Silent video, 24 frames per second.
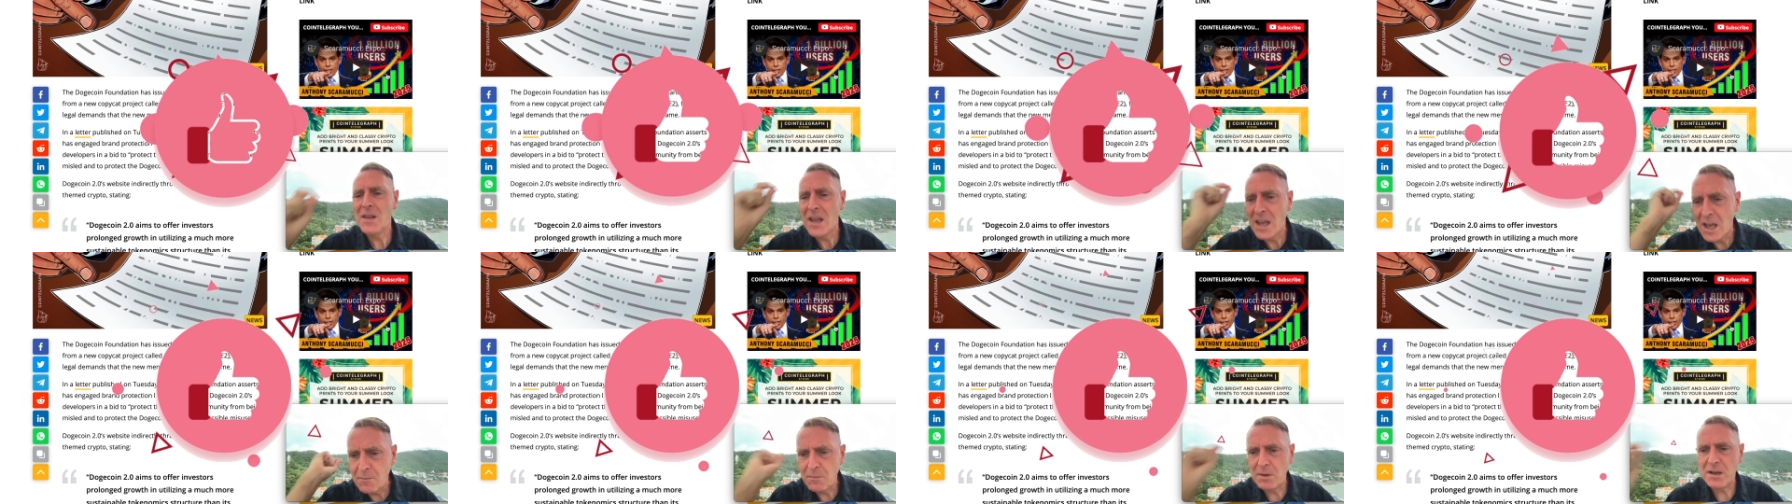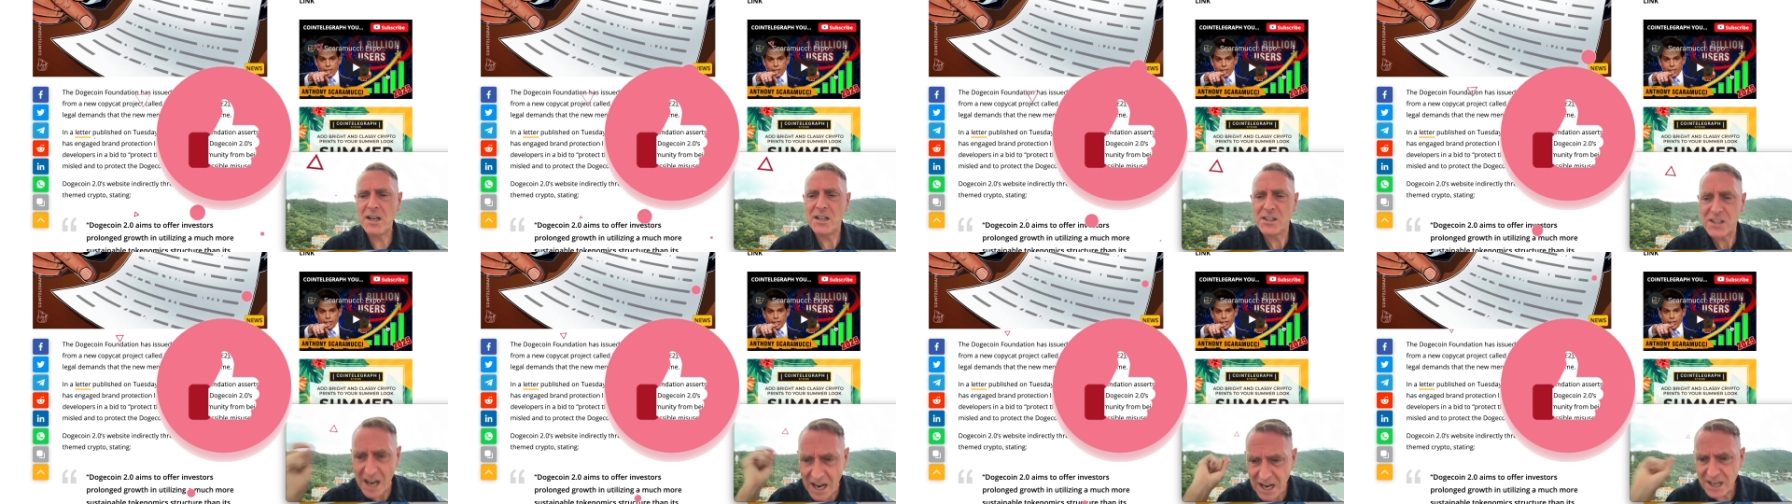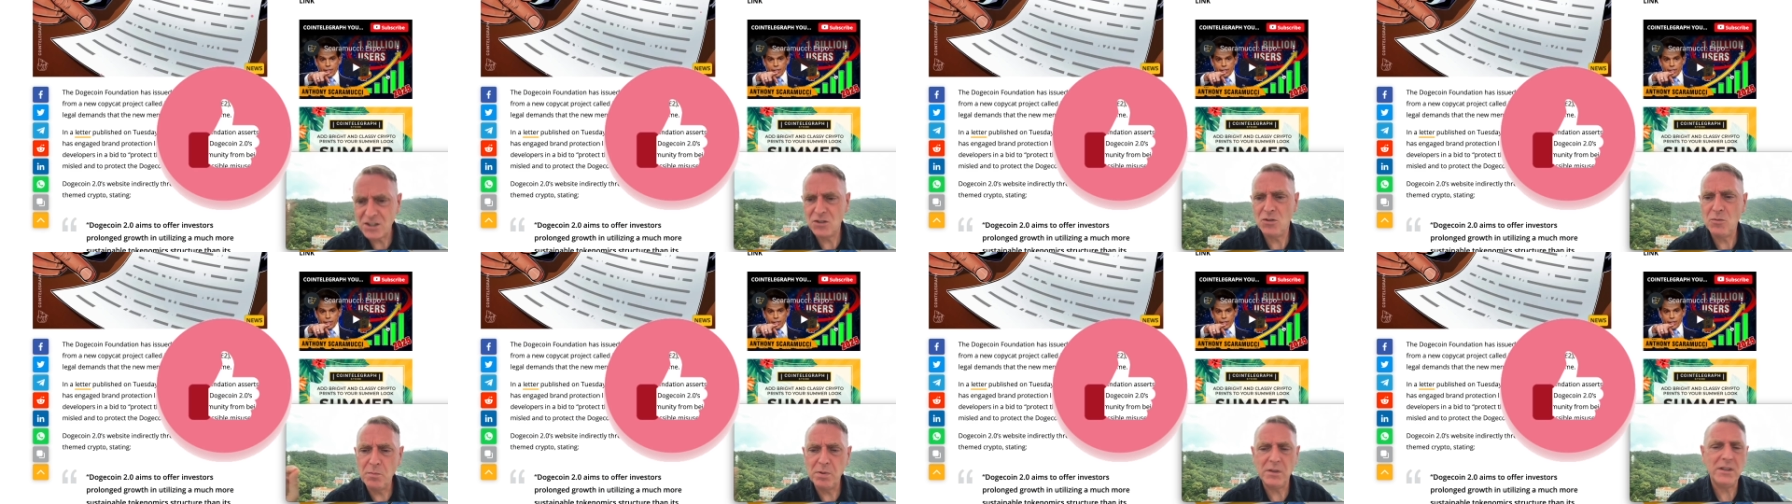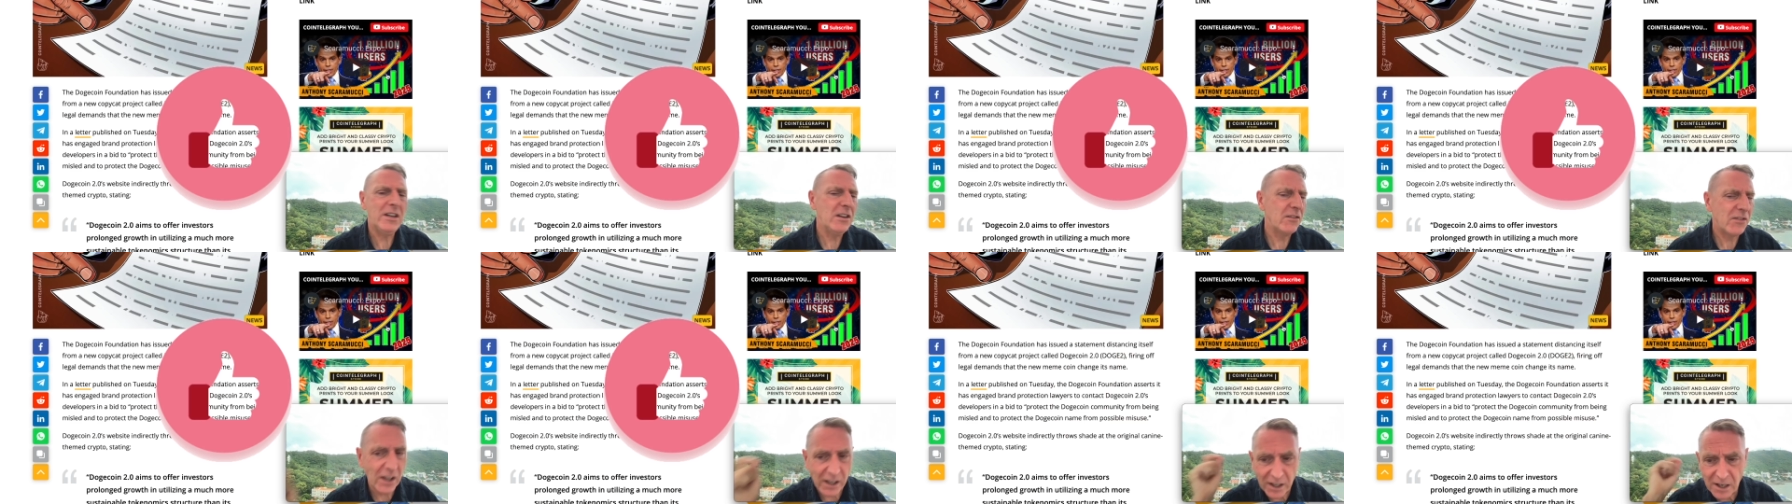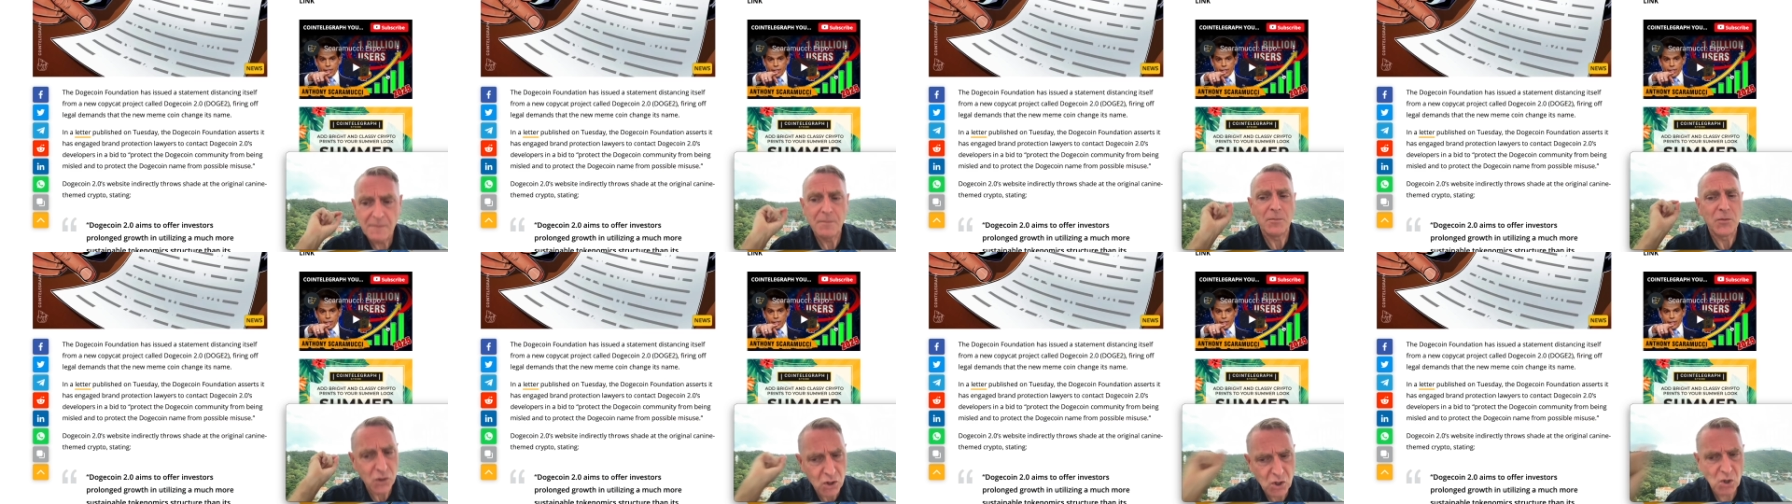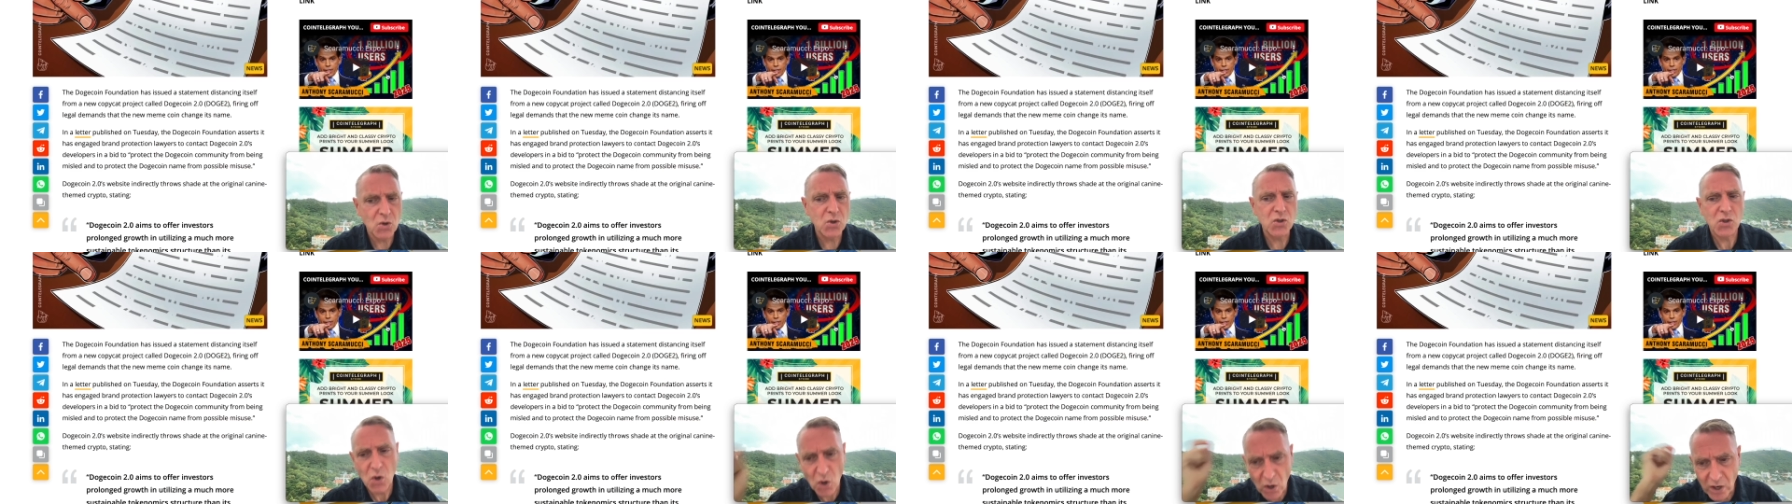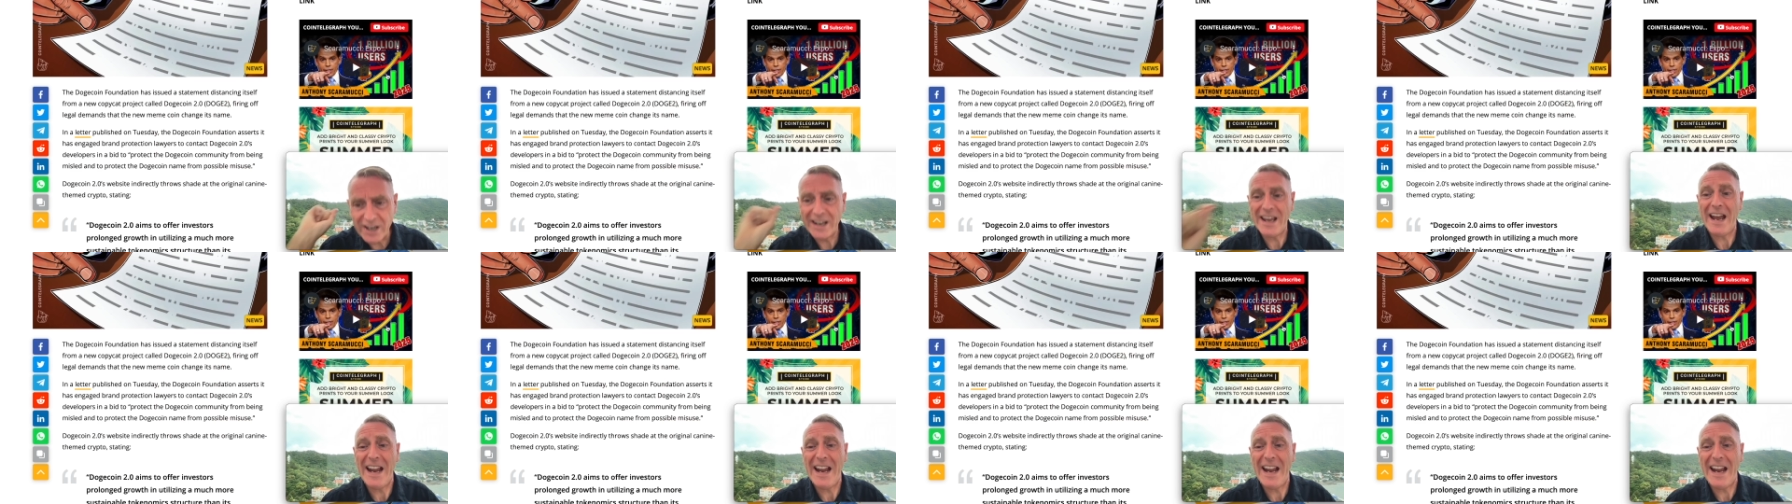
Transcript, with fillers: because I do believe that Dogecoin